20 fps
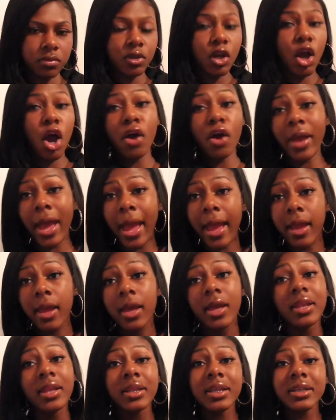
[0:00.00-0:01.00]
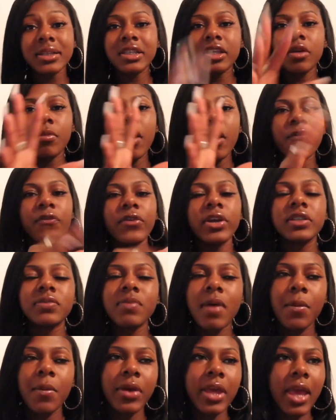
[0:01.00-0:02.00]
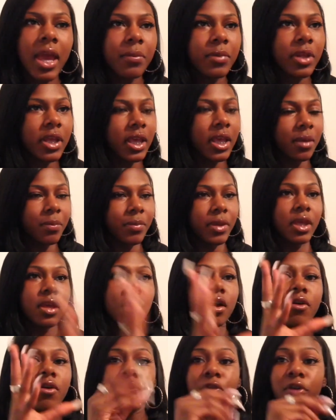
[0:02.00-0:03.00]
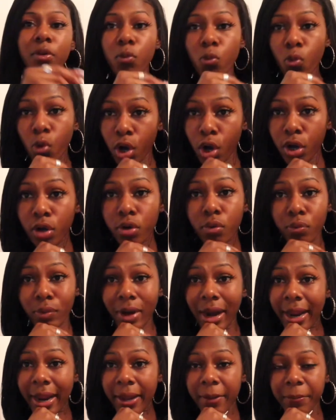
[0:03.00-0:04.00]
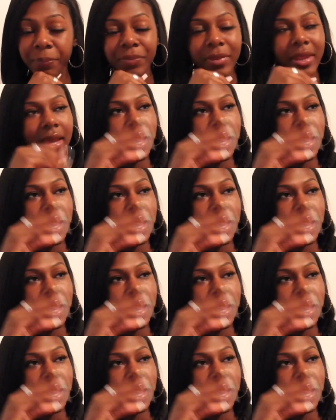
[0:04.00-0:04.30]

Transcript: Okay, listen, so my friend's mama came to get me from work, right?